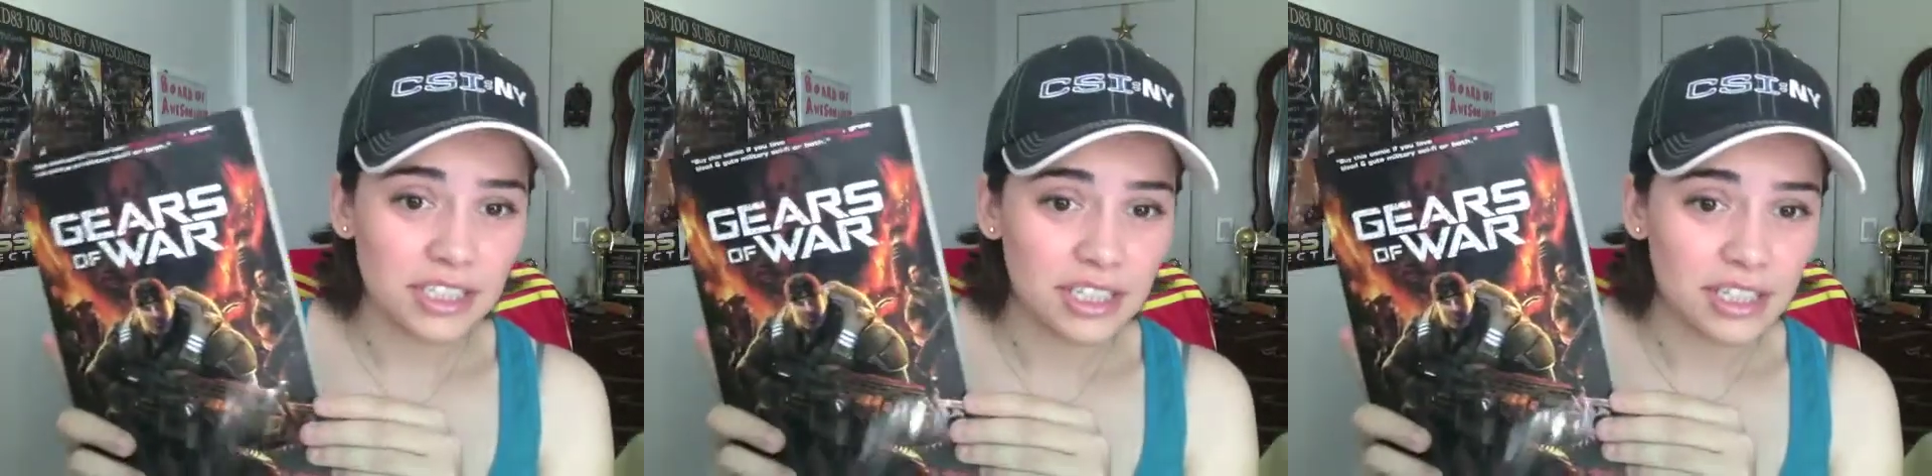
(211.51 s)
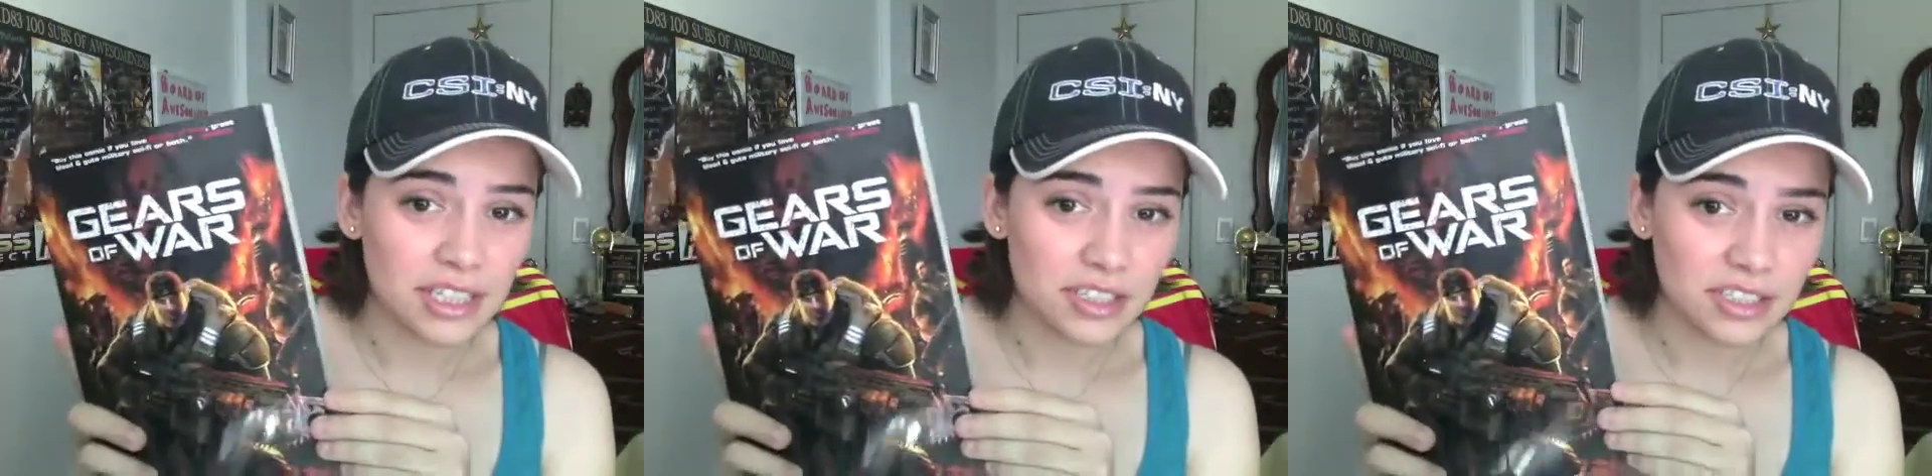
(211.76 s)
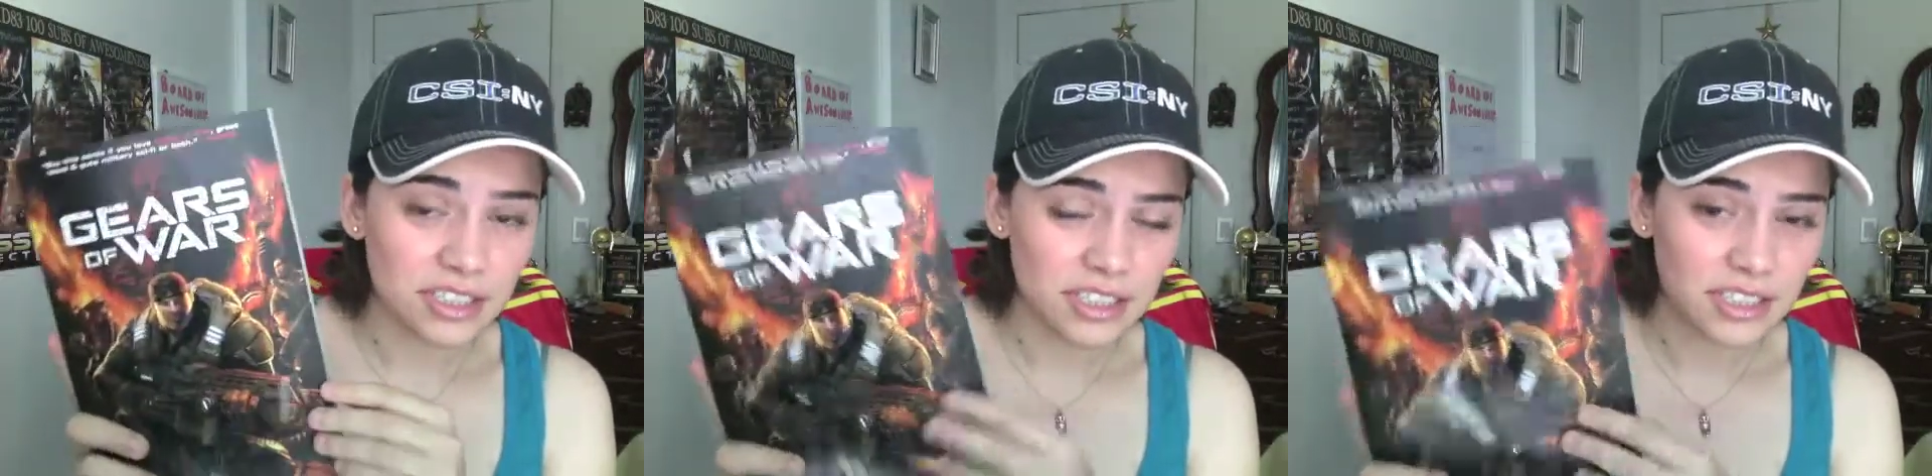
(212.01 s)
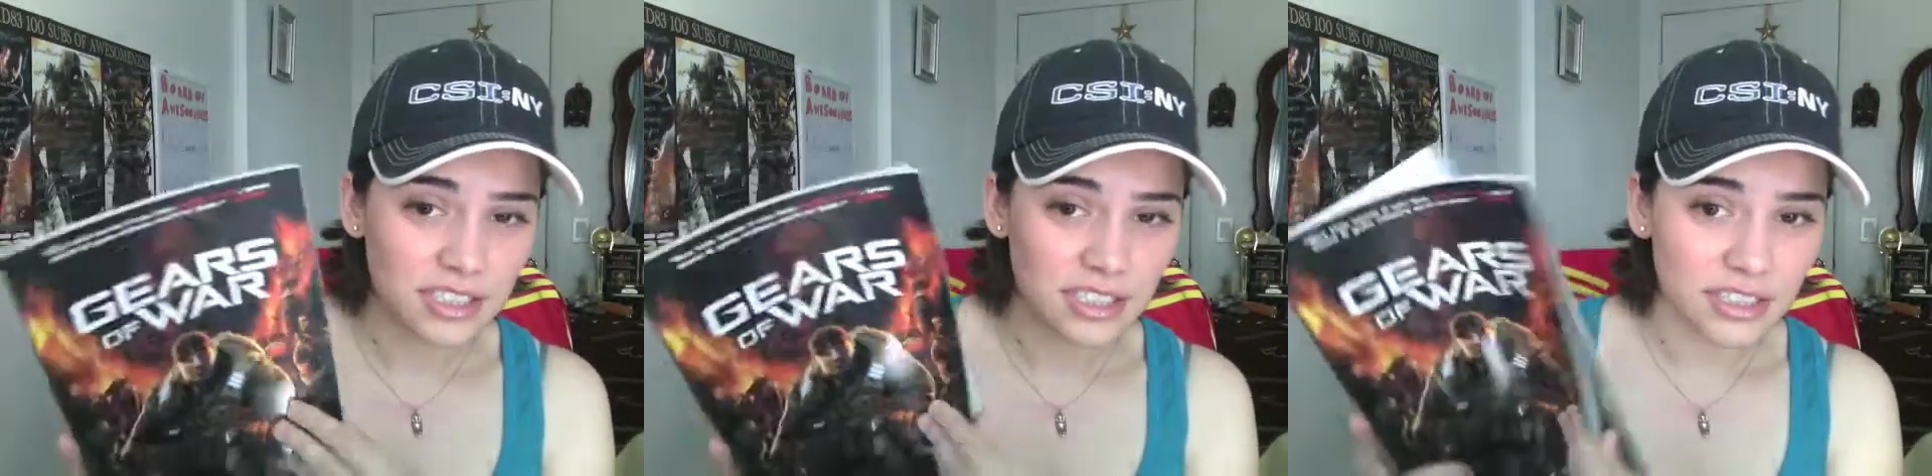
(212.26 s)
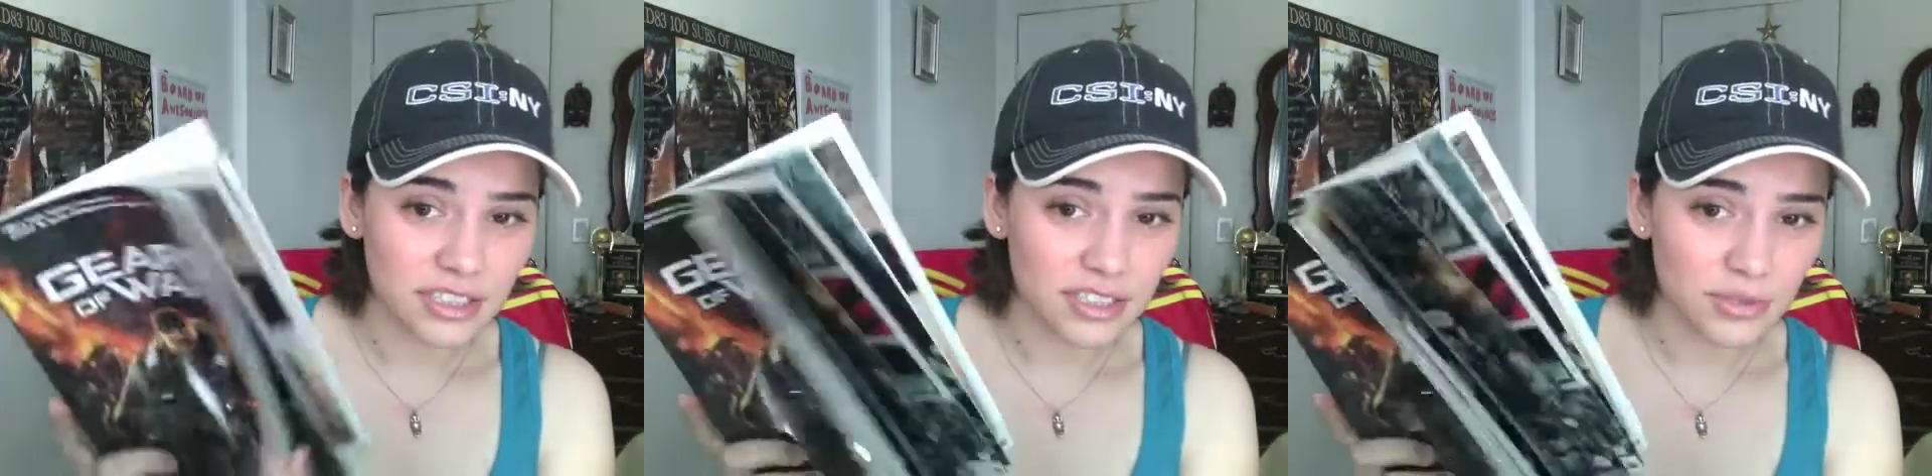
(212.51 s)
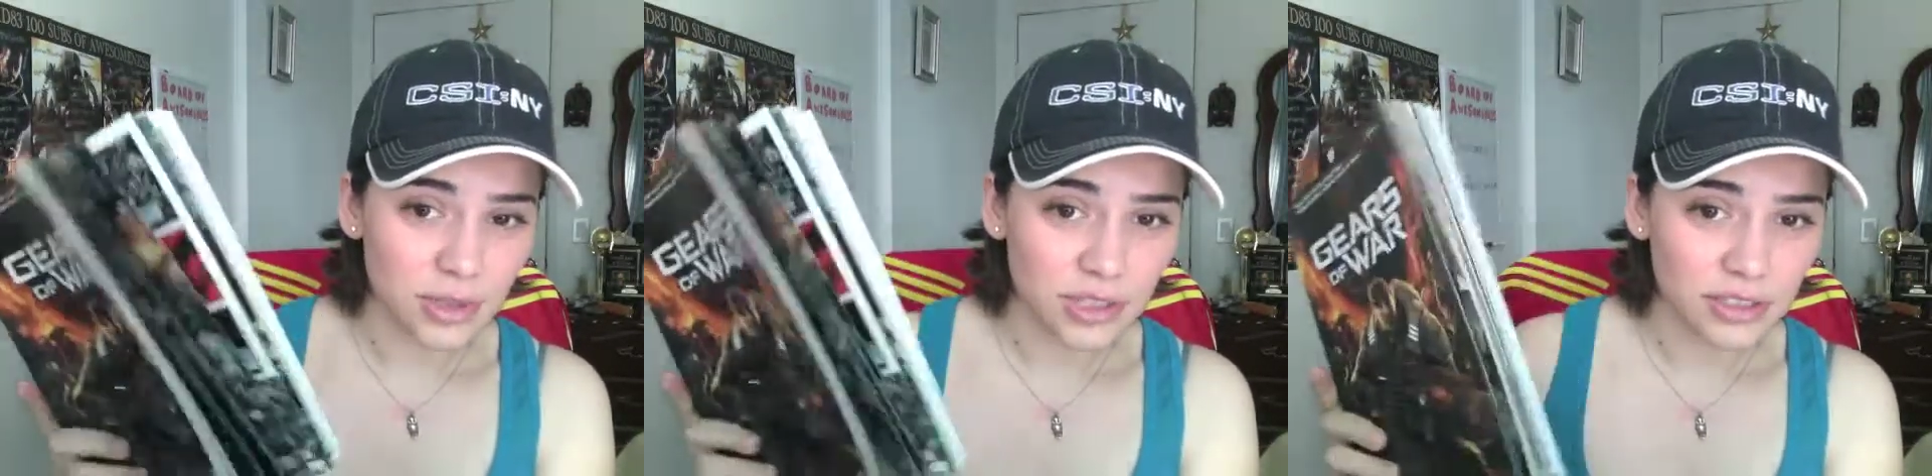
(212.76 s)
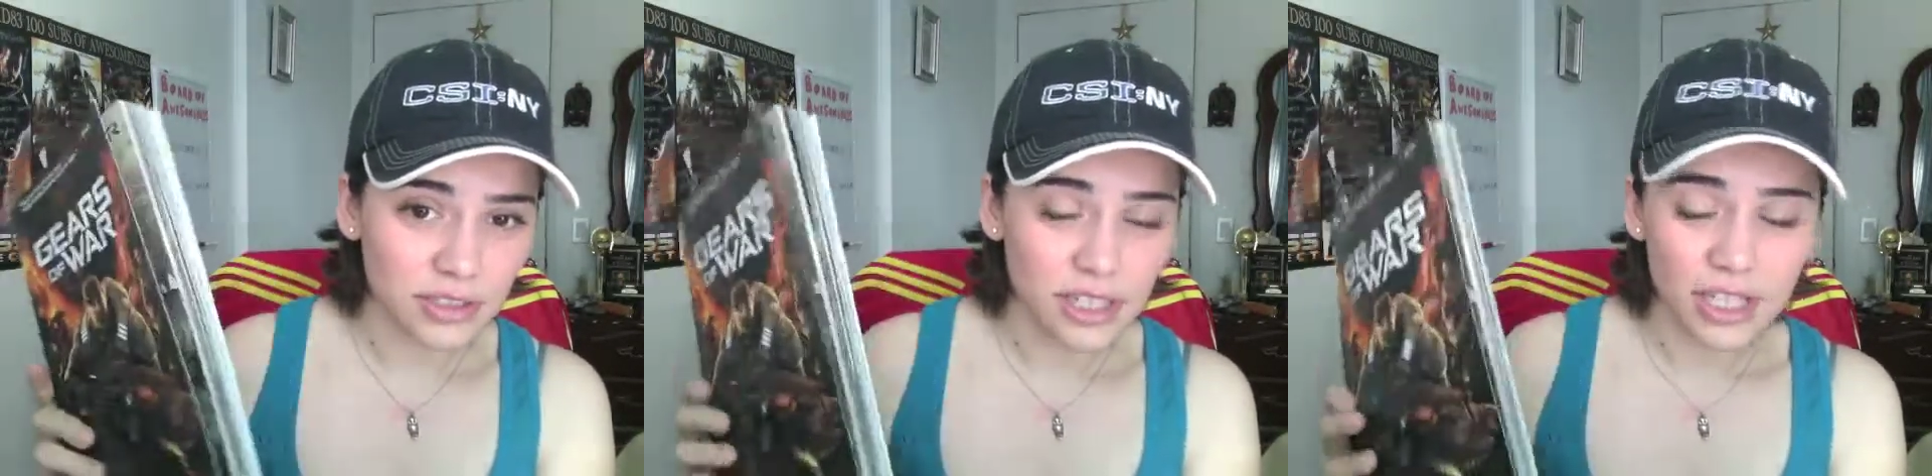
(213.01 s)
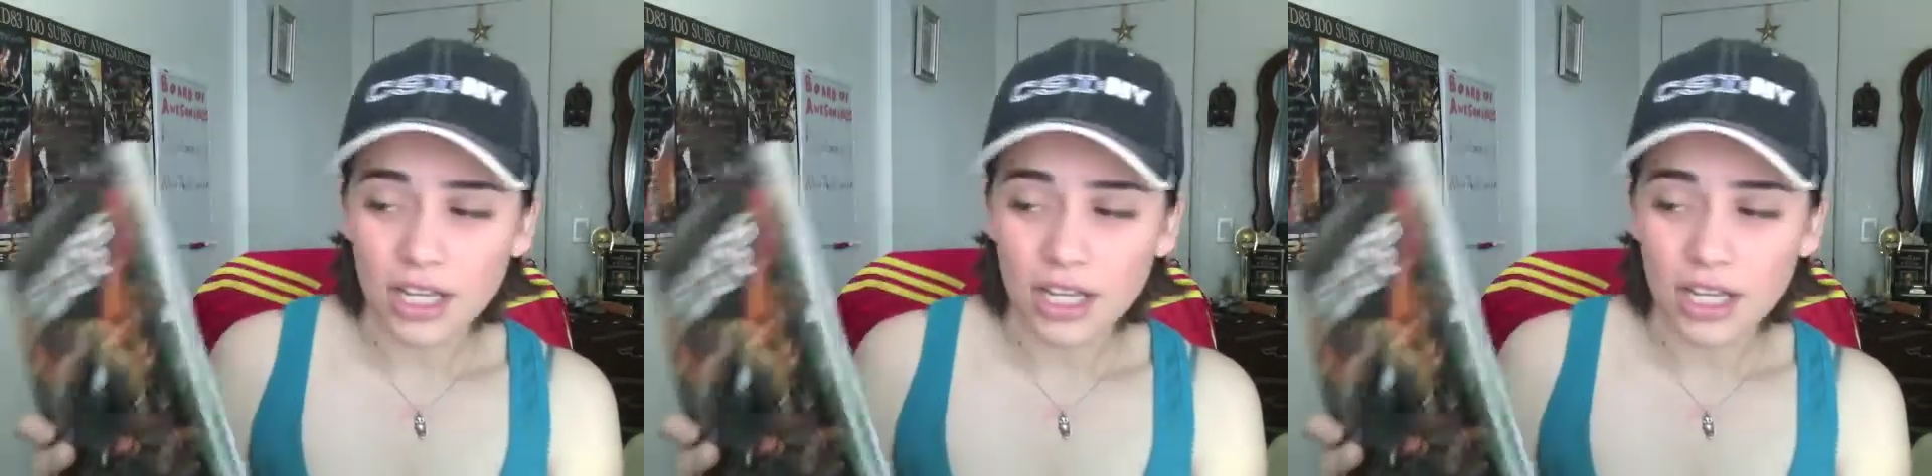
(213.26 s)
in this this one.